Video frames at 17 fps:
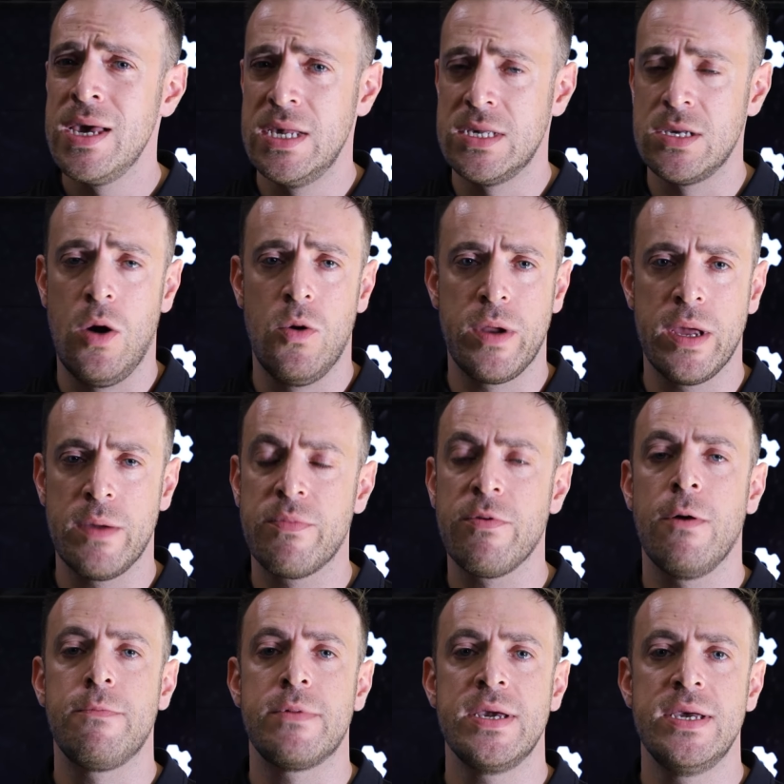is holding
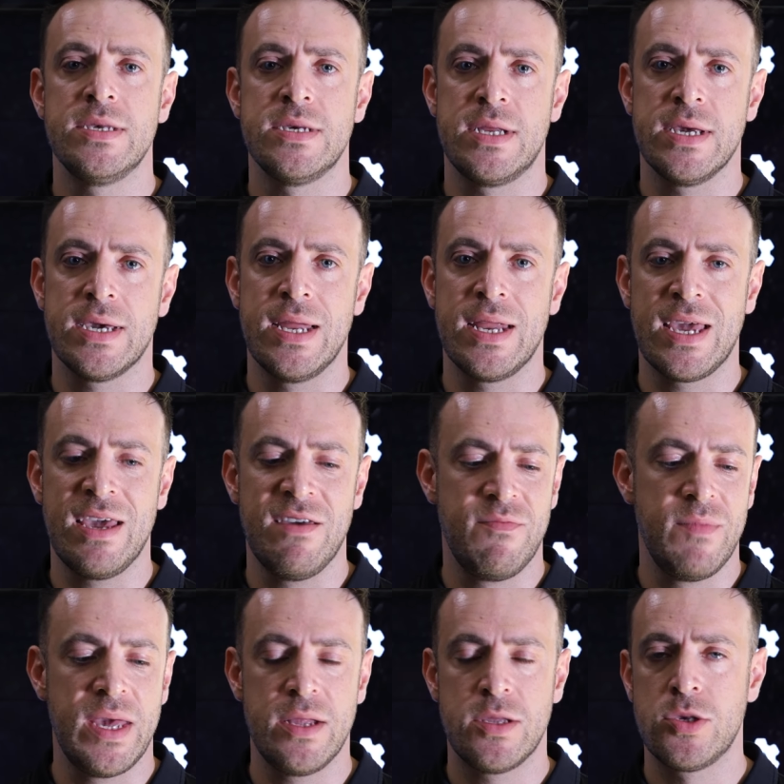properties that are going to
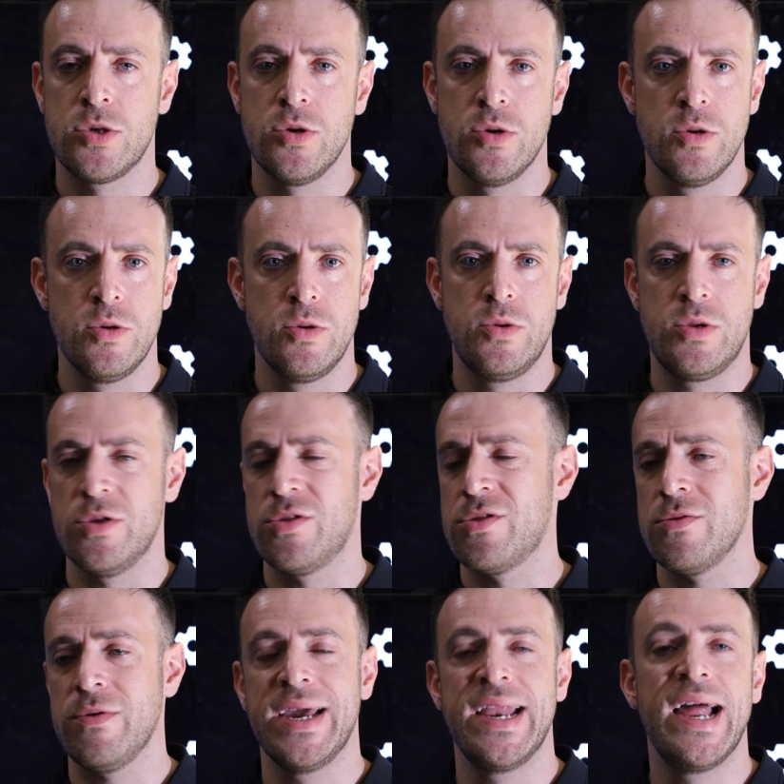give me 2 to
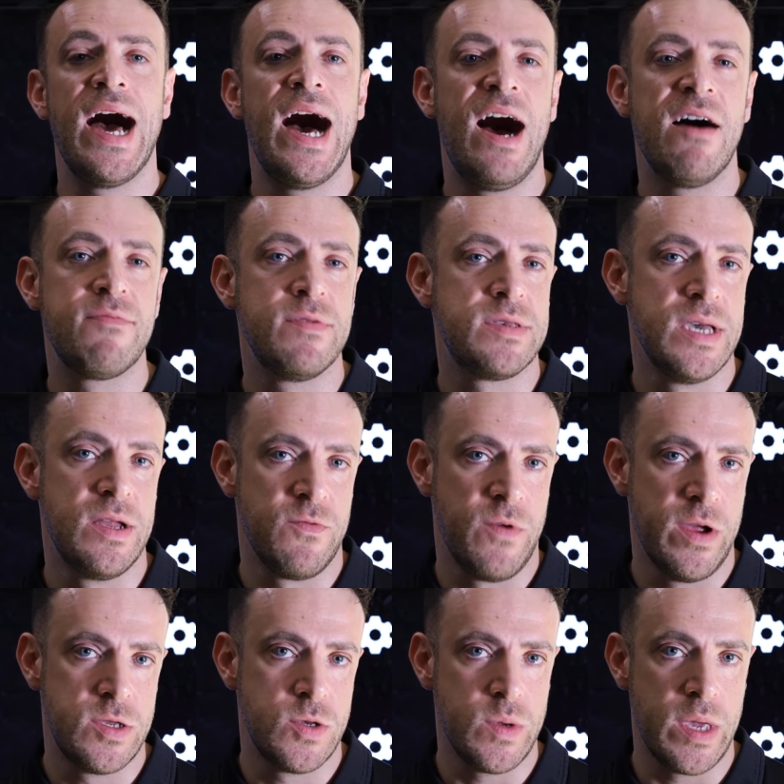
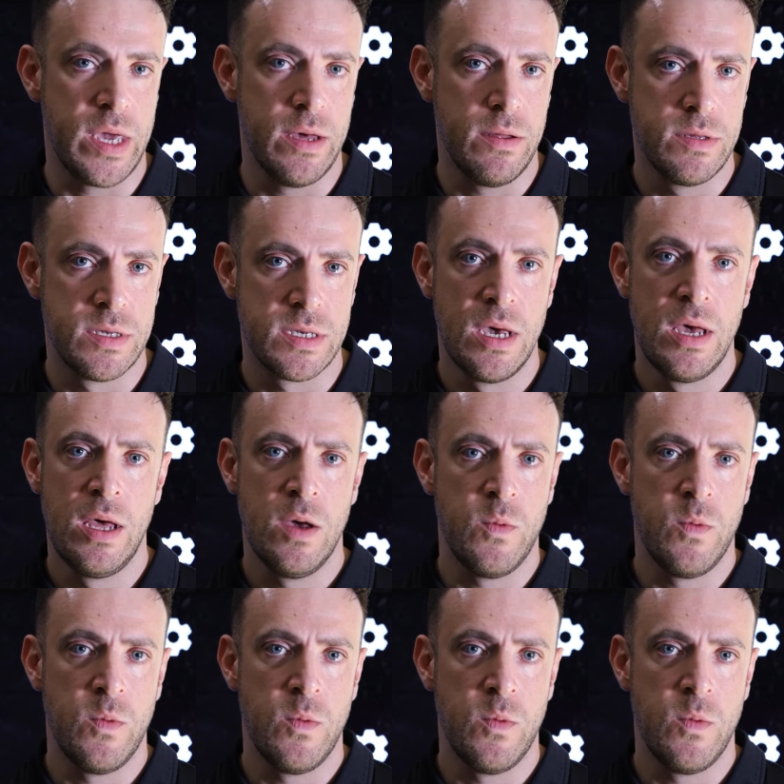3.5% rental yields